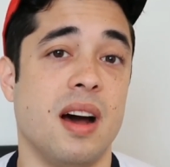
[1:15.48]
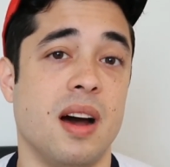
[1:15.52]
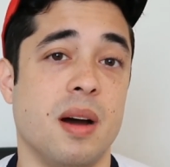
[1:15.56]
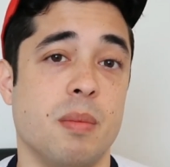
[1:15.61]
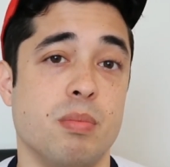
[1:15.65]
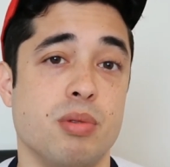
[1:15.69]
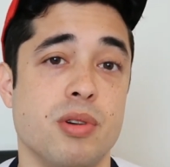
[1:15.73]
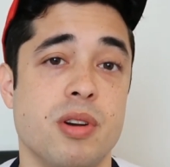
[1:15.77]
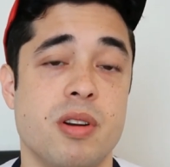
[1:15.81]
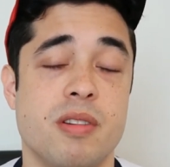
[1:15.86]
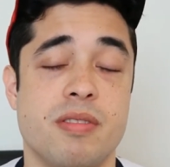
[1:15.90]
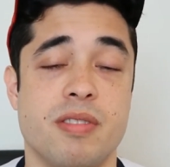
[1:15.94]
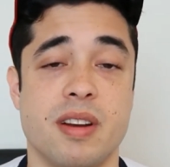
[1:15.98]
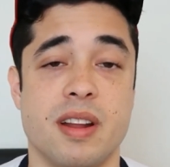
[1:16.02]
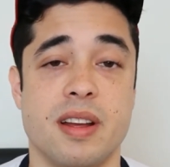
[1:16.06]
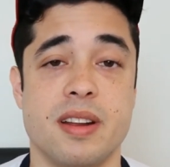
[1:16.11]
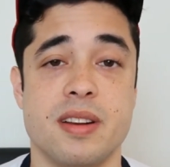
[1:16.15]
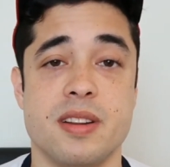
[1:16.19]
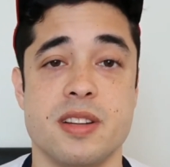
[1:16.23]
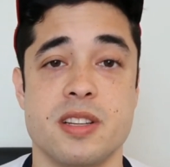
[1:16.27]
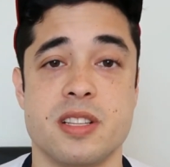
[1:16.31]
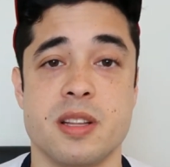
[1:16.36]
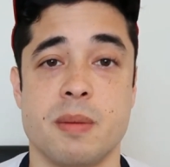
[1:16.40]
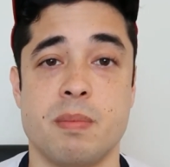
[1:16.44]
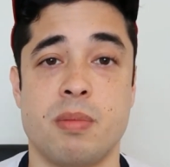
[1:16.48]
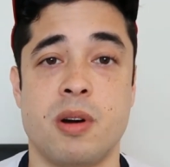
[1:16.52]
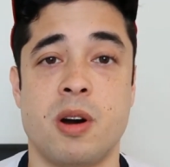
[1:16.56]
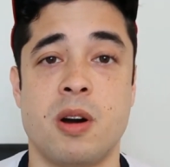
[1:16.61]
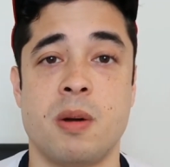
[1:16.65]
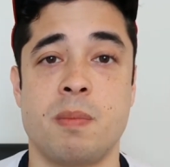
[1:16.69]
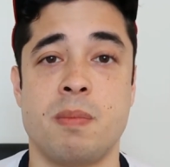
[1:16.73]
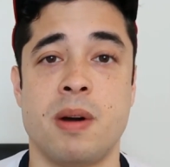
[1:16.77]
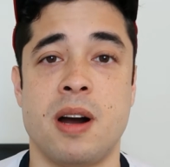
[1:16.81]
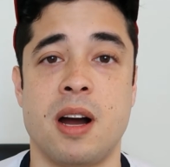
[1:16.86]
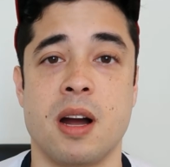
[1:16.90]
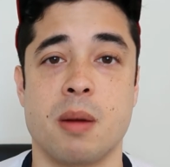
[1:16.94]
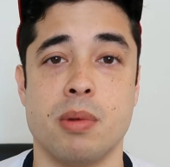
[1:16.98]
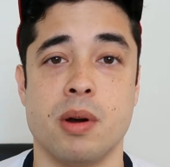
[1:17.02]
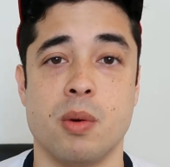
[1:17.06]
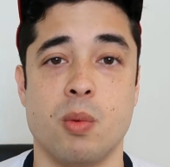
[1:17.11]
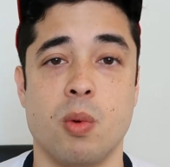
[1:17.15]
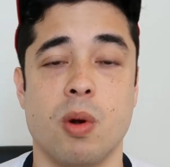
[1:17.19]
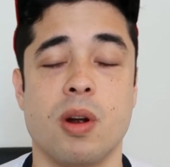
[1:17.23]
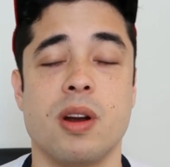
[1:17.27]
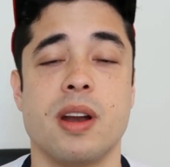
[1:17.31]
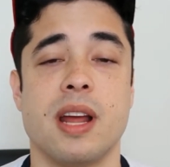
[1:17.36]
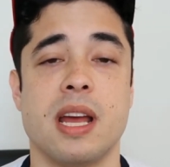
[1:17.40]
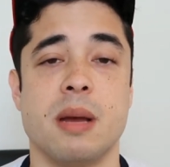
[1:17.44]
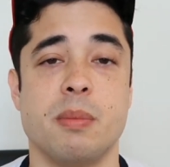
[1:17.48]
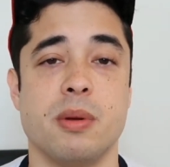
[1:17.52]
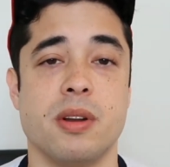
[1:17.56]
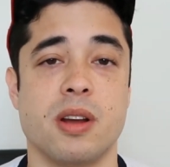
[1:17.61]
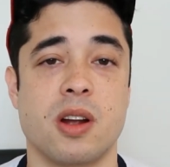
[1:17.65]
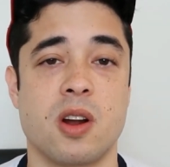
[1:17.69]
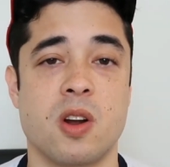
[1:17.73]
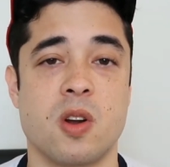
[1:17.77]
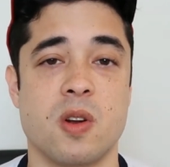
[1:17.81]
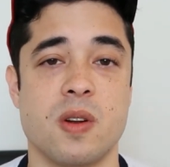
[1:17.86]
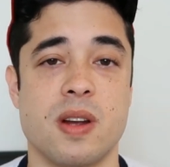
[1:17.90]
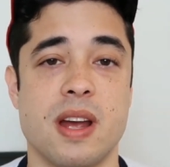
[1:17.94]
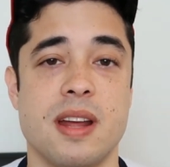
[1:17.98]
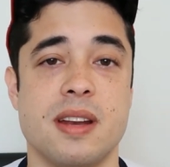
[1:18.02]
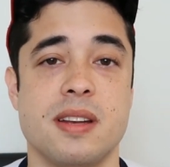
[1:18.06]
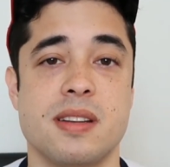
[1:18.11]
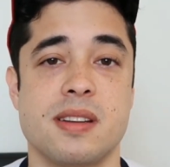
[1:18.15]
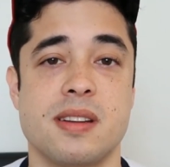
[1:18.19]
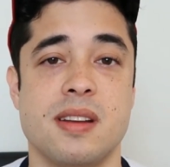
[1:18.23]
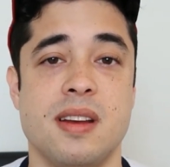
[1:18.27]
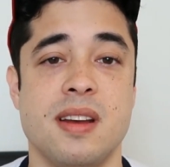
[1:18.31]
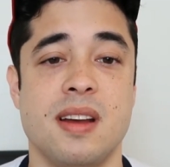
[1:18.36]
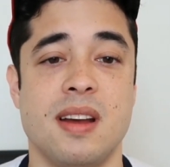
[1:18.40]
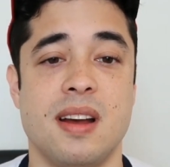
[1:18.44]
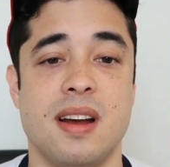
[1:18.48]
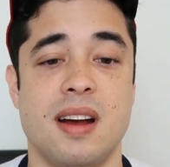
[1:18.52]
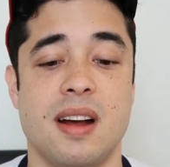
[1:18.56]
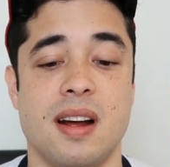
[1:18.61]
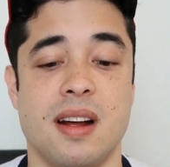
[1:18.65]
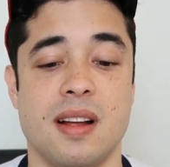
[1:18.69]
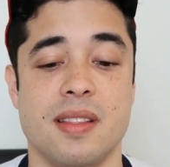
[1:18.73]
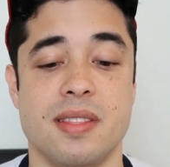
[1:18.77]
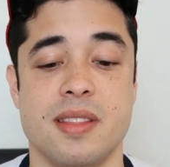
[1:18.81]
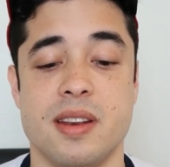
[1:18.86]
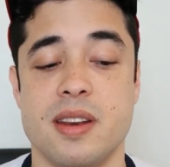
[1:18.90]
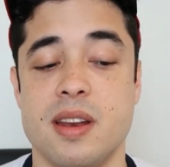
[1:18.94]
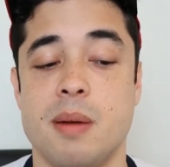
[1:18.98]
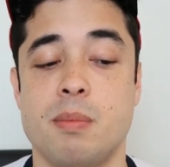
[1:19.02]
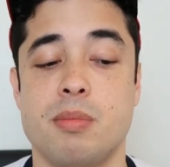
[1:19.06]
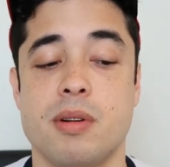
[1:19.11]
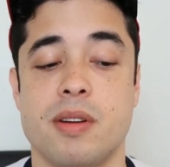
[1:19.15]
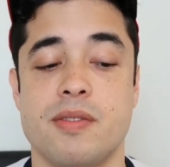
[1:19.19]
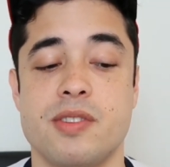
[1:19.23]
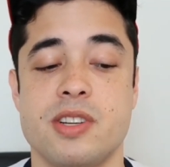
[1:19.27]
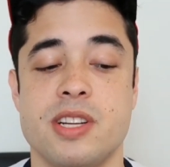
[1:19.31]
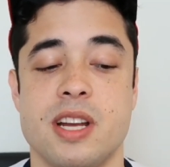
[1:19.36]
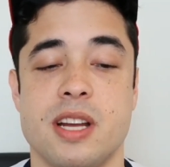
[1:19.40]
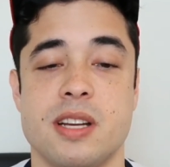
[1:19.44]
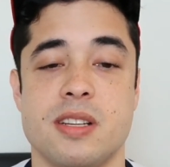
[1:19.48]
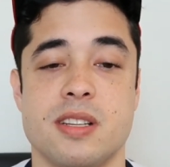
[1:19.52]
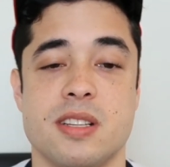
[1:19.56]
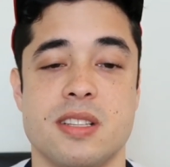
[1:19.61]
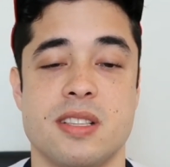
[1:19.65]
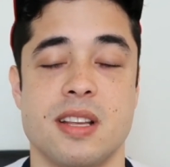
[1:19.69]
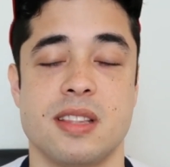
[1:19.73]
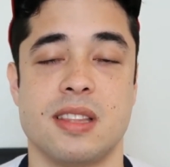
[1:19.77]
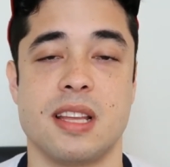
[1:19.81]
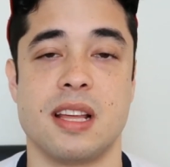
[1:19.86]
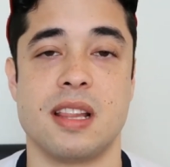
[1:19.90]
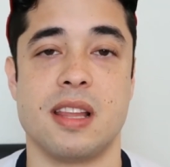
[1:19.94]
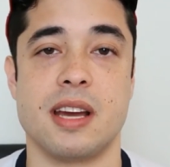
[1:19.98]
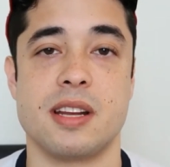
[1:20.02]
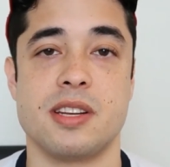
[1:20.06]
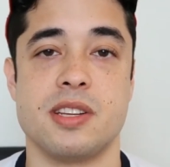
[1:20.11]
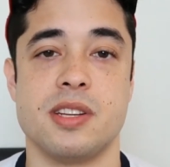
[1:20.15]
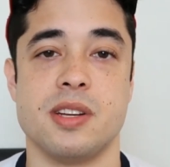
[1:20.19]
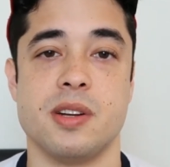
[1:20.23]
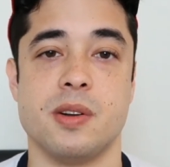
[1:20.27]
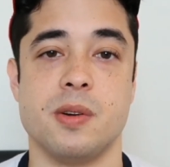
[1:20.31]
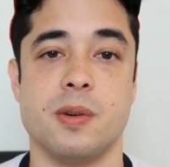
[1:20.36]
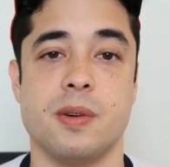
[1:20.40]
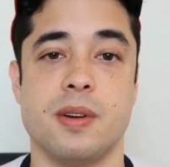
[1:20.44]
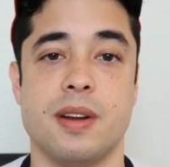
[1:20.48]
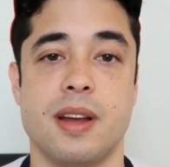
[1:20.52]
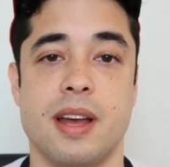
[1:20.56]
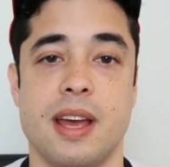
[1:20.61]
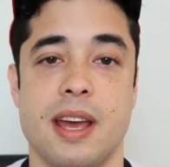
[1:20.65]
Bruno Fernandes, that Paul Pogba weren't able to create the number of chances that they like to,